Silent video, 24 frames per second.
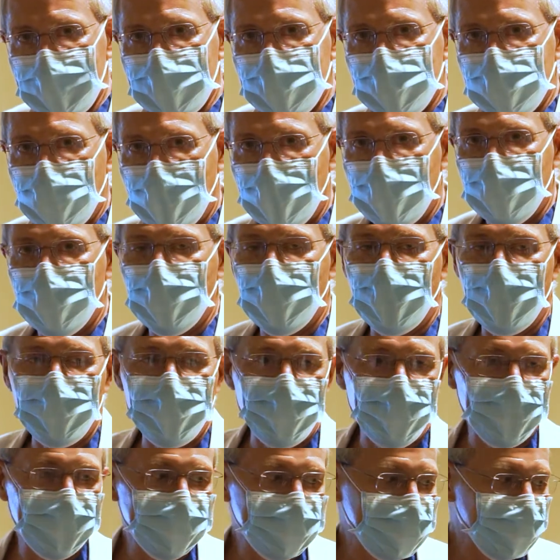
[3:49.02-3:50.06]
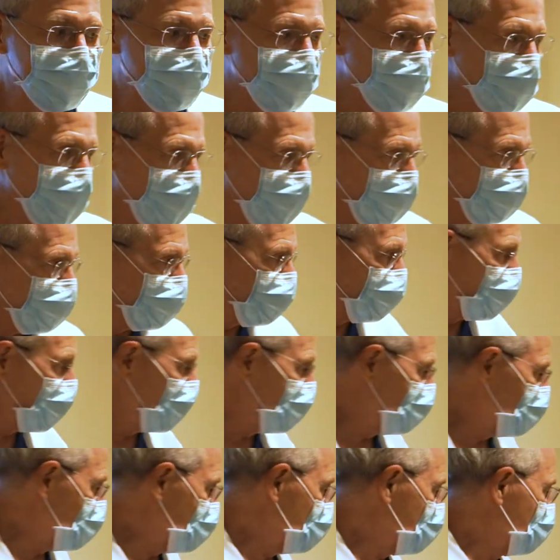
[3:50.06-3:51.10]
the entire thought process about
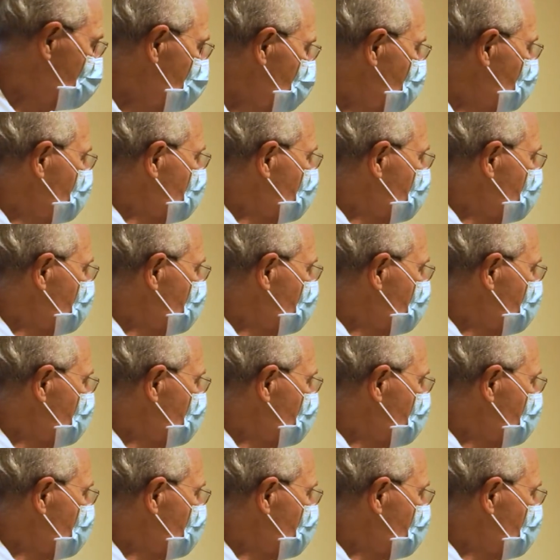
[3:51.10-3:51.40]
each patient.